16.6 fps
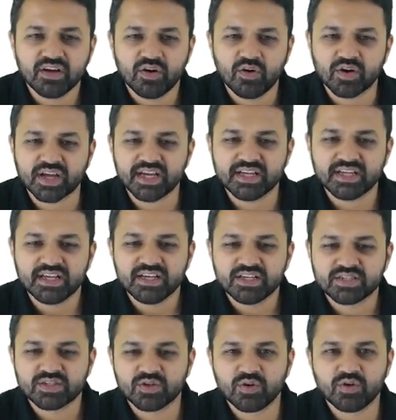
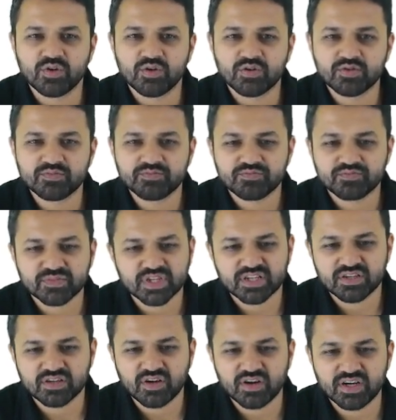Okay, so
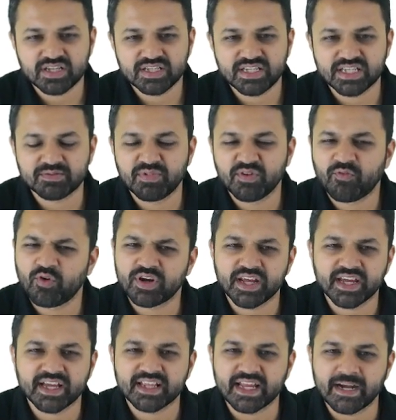just before
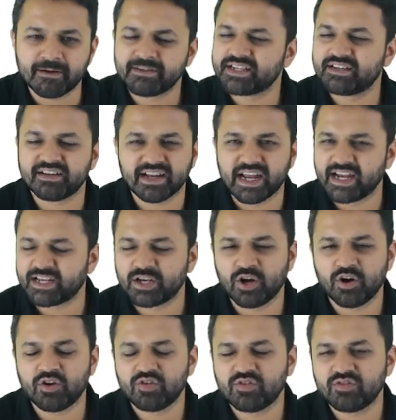taking the admission right
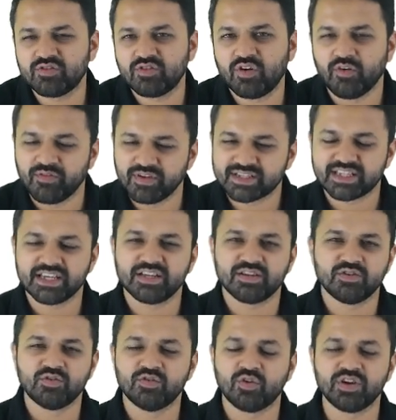now,
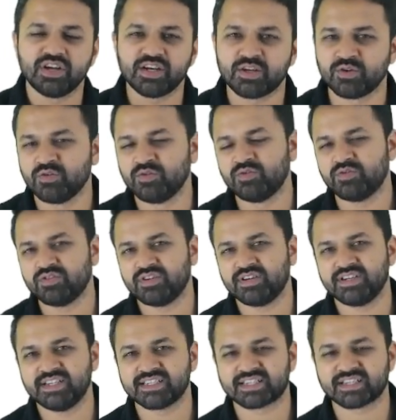obviously no need to
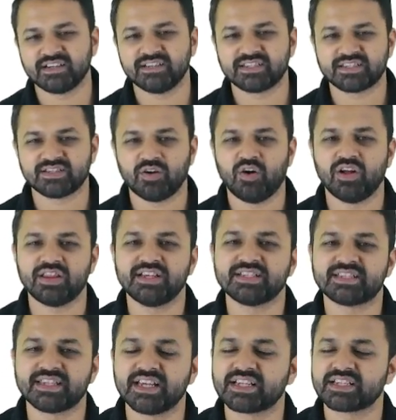discuss all
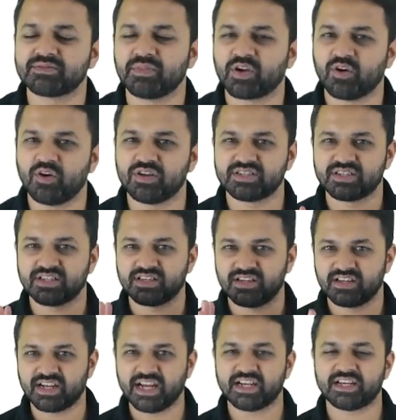these things, because
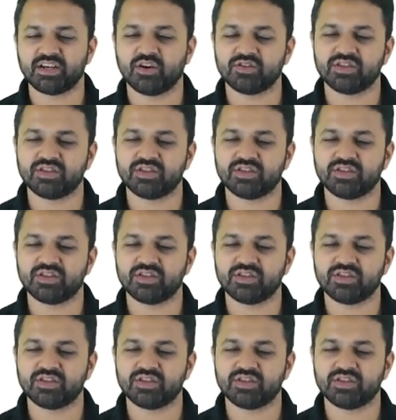right now